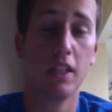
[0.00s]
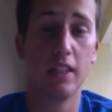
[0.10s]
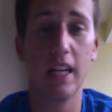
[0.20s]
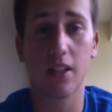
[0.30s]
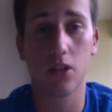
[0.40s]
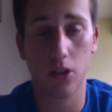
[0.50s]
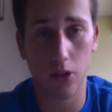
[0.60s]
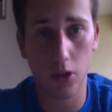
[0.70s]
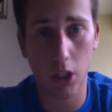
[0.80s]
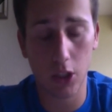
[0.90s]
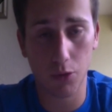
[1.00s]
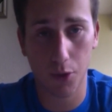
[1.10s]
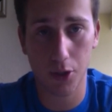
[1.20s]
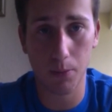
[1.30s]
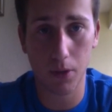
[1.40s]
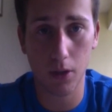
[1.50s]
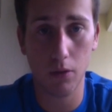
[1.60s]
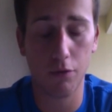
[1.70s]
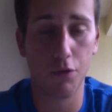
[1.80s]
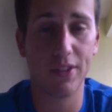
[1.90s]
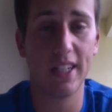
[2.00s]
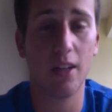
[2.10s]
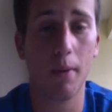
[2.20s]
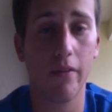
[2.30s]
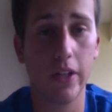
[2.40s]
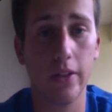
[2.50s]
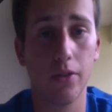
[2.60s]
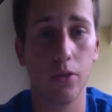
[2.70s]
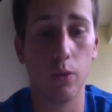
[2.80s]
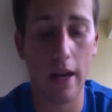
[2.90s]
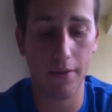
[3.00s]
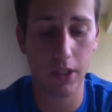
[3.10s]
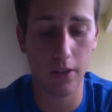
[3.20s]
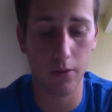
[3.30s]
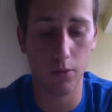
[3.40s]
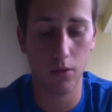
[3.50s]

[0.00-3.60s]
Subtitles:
Yes, there's new guns in Rush Team 2. If you've seen any of my videos, you have seen